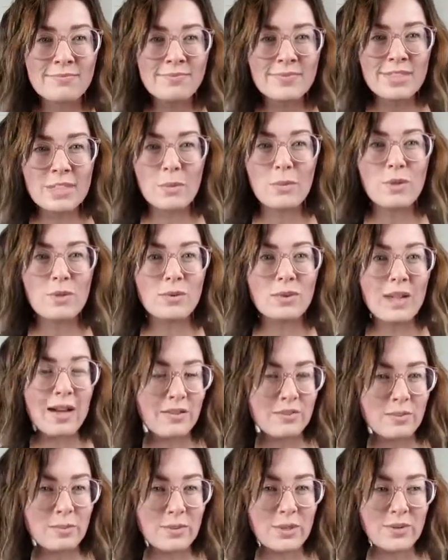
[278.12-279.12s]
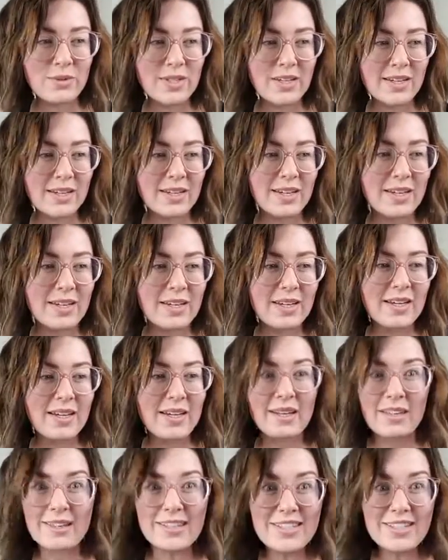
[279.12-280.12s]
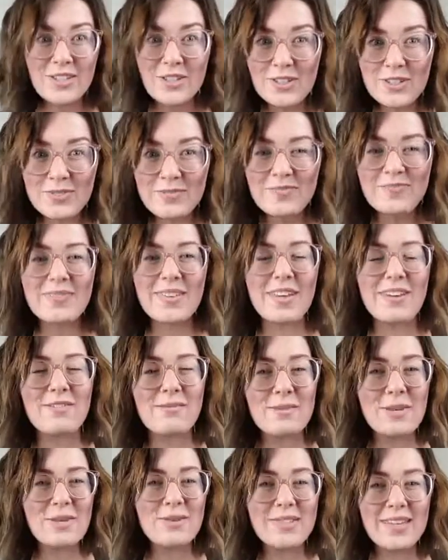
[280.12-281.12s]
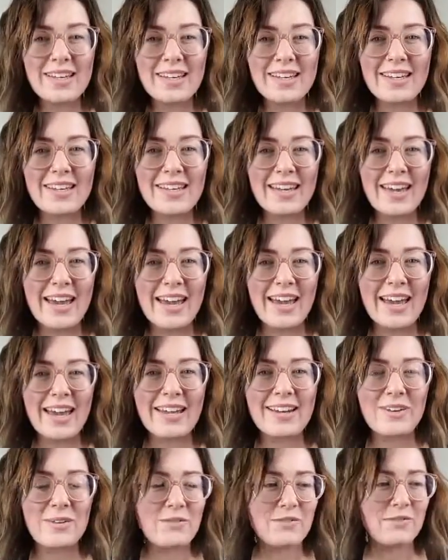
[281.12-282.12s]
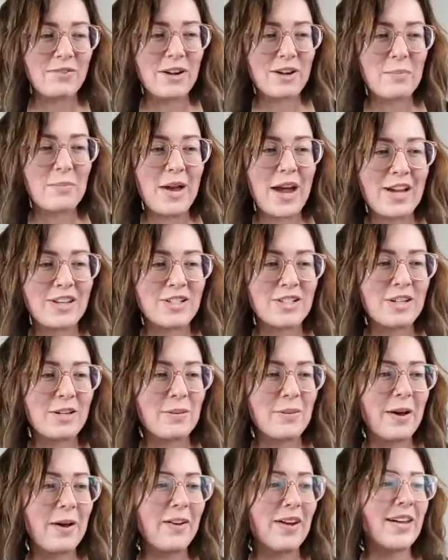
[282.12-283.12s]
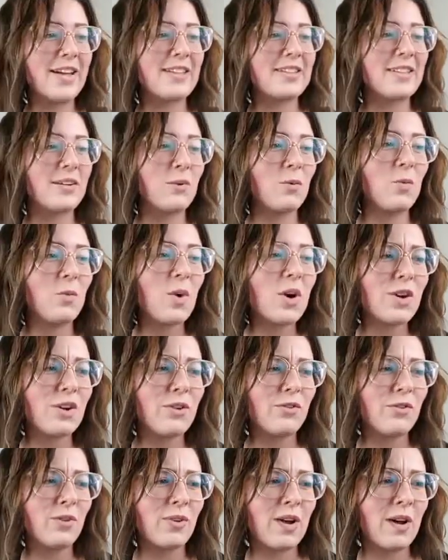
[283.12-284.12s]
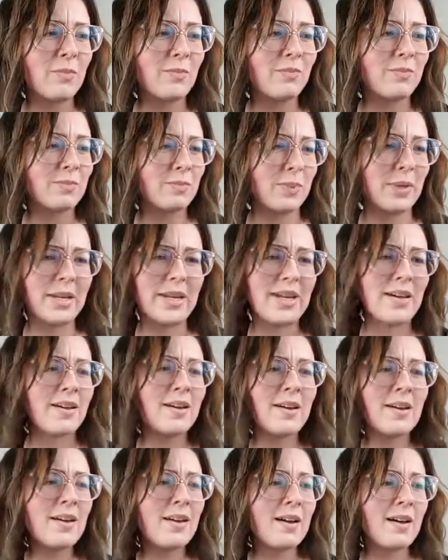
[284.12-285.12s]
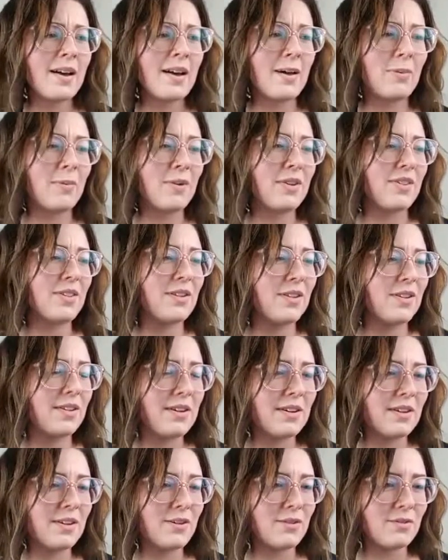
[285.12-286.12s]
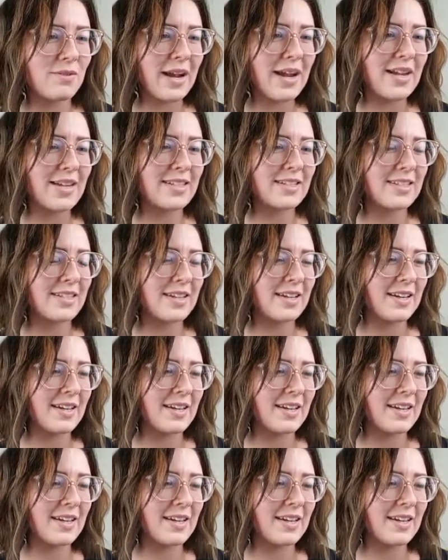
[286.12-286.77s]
someone who loves music, a listener of music, and very passionate about it. It's a wonderful company with great